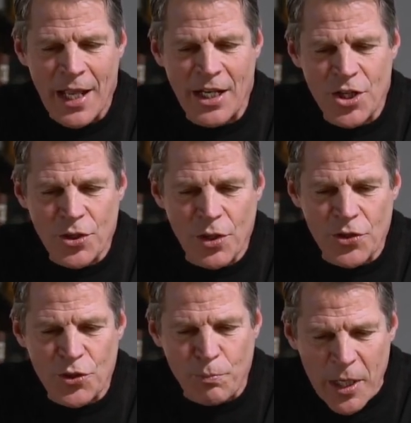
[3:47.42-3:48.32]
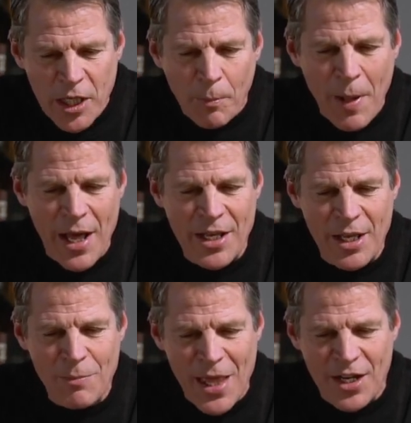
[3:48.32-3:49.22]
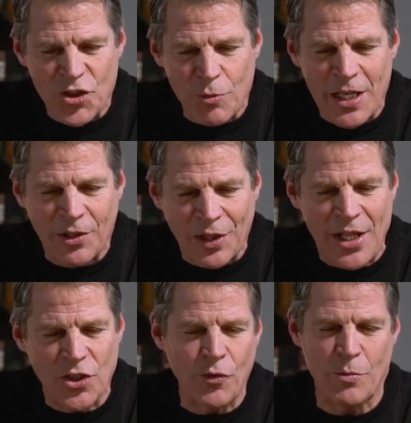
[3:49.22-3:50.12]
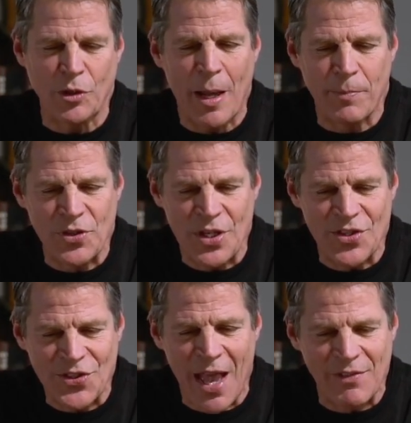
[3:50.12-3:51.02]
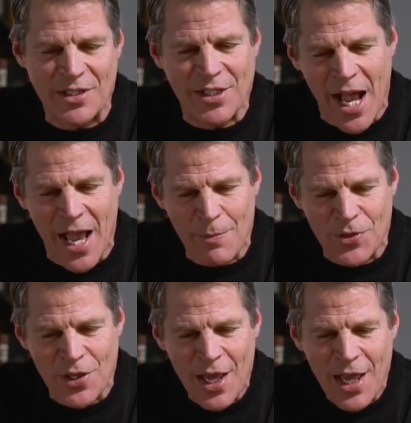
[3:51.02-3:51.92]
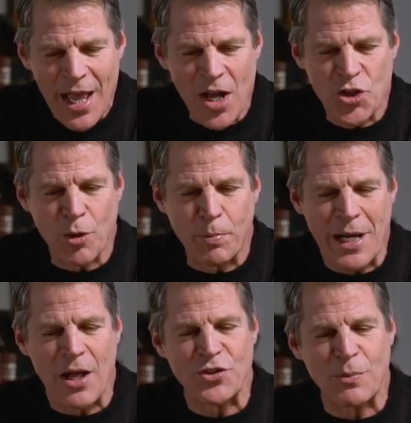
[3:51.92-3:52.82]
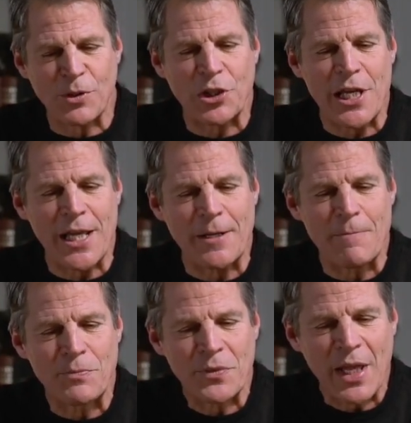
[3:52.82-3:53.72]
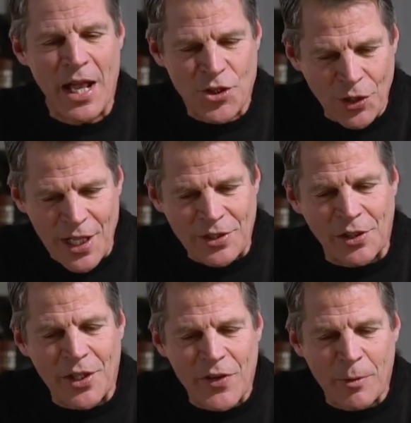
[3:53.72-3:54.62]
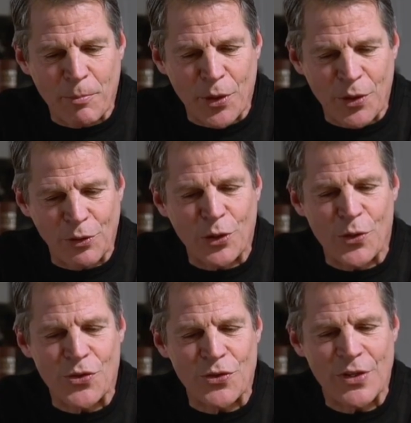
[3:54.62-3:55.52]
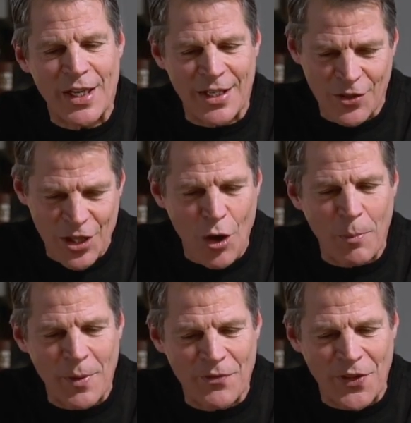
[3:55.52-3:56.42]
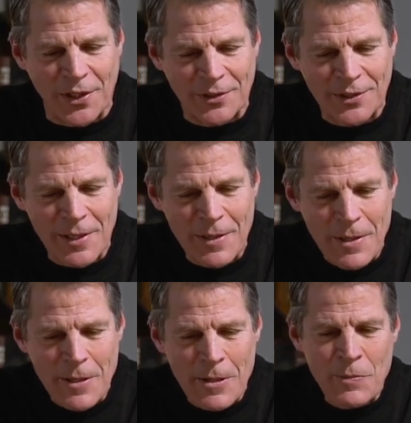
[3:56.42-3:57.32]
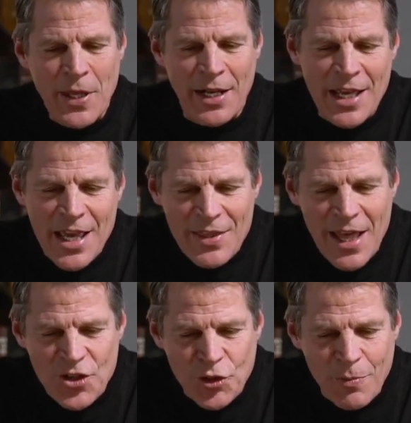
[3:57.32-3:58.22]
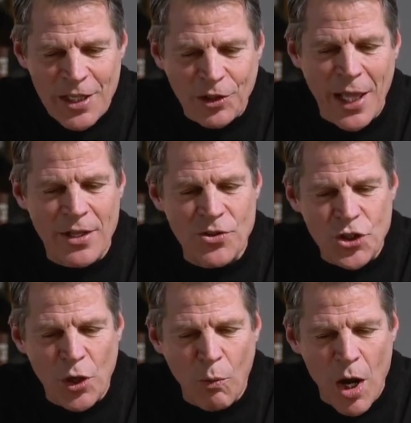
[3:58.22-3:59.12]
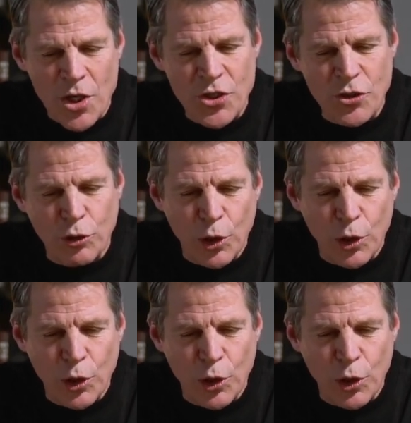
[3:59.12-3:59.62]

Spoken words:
And he shall sprinkle upon him that is to be cleansed from the leprosy seven times, and shall pronounce him clean, and shall let the living bird loose into the open field. And he that is to be cleansed shall wash his